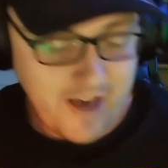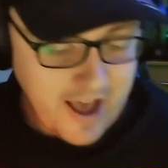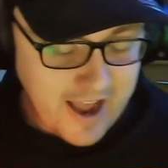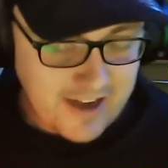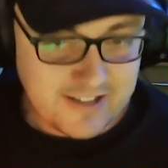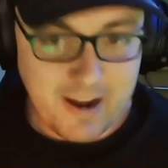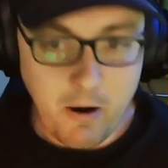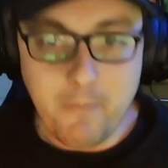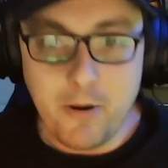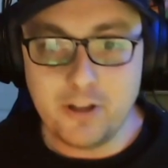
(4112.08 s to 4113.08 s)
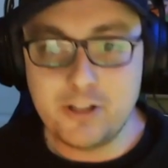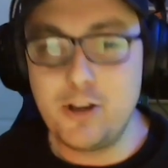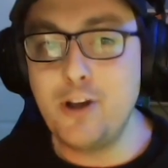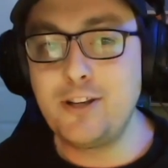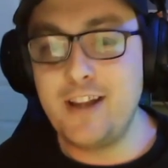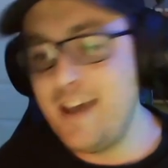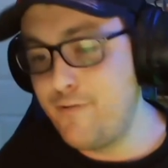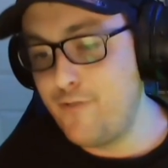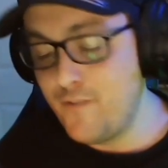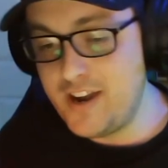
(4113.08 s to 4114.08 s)
that, and now I'm not certain
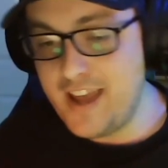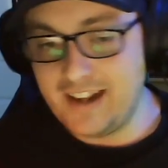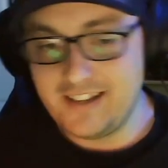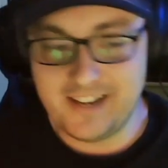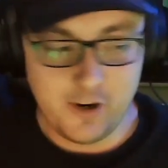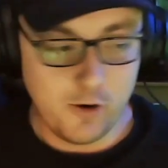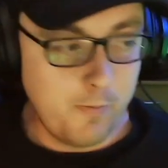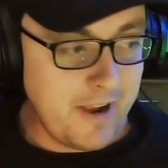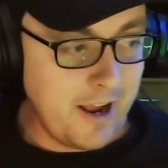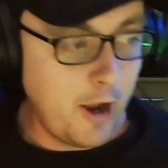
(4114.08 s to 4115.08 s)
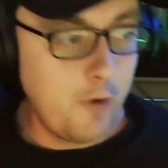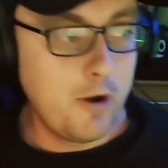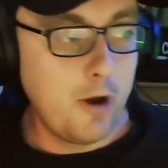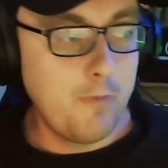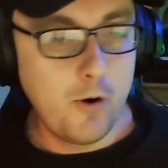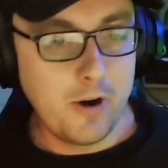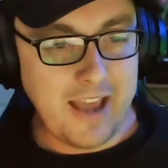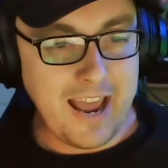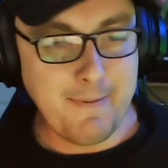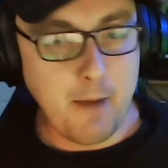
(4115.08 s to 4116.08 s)
if the next single, Be Alone No More,
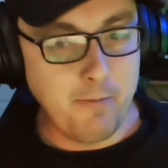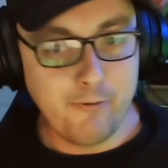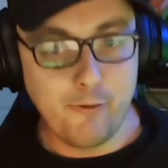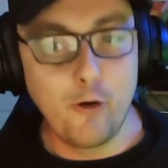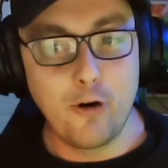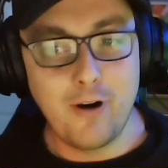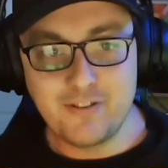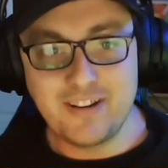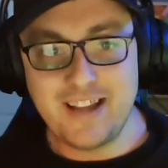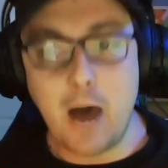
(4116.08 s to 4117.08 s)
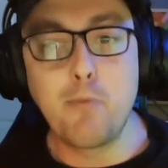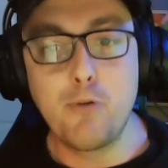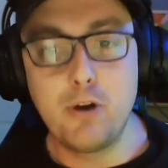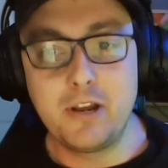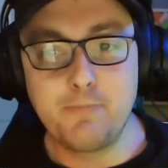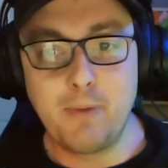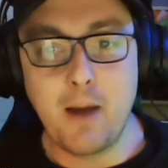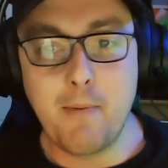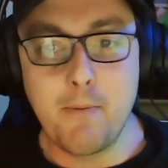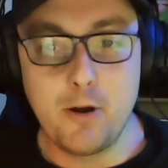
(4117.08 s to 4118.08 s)
came out before or after the album release, but I
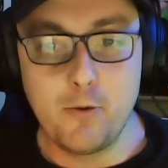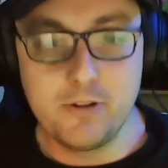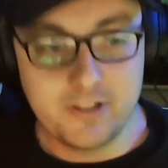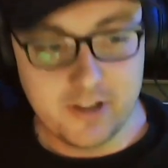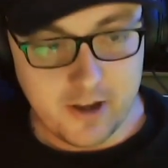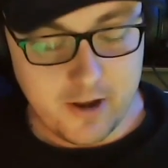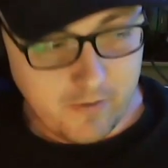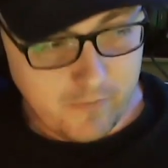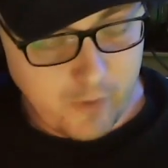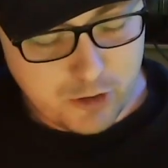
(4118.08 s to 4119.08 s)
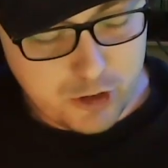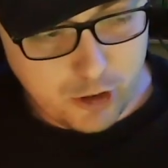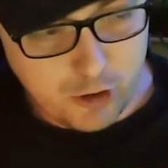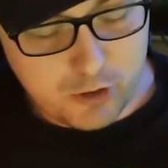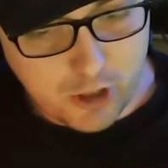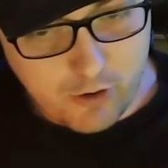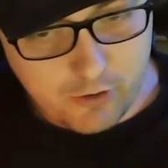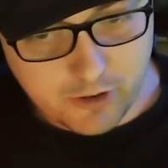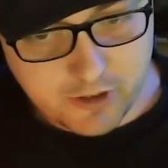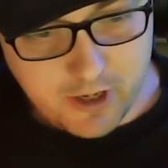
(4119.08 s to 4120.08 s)
remember there was those 2
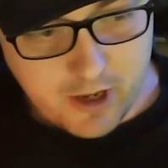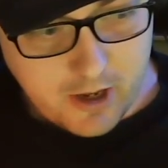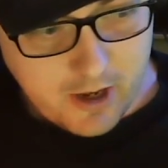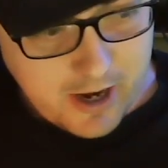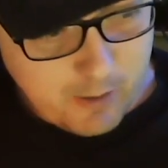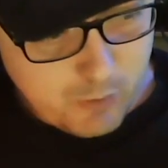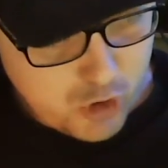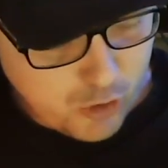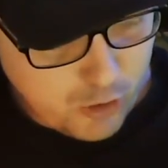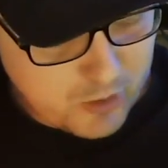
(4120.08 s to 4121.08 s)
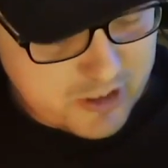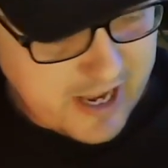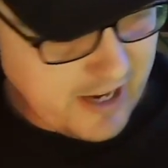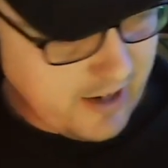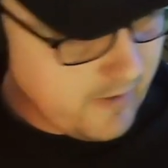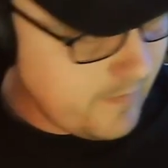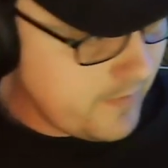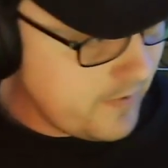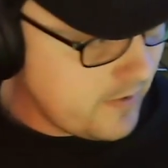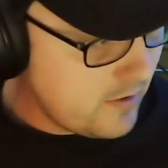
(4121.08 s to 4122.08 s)
songs, and I'm sure there
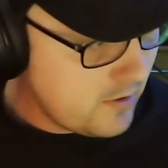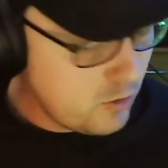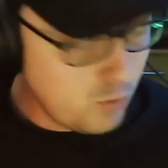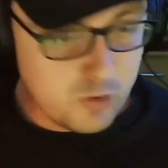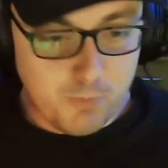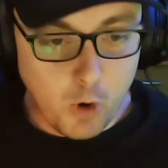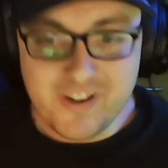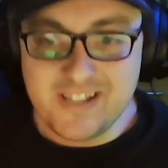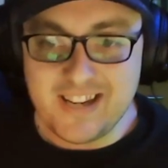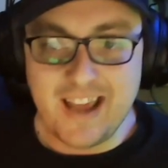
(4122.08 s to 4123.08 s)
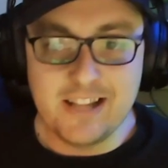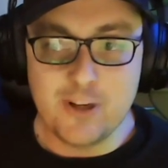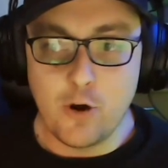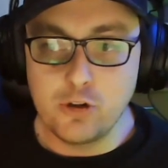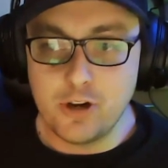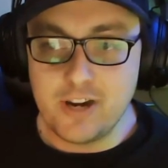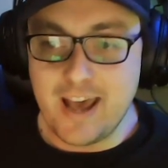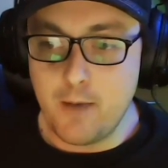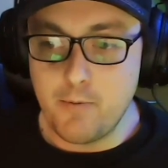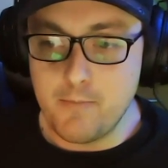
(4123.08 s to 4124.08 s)
was more than 10 songs on the
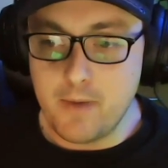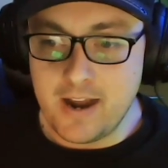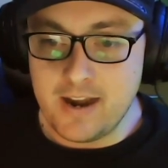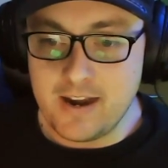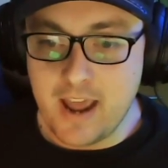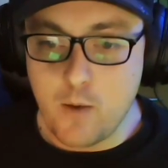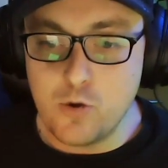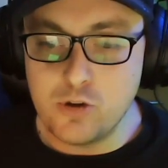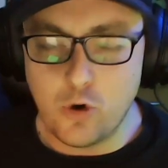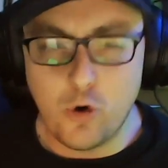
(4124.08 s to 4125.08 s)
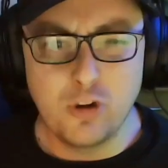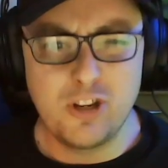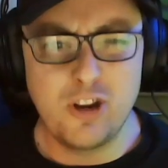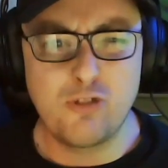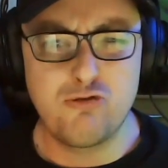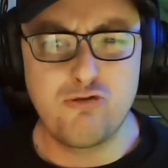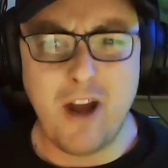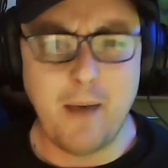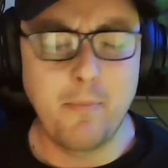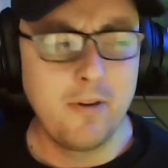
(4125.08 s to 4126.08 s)
album, and it was utter crap.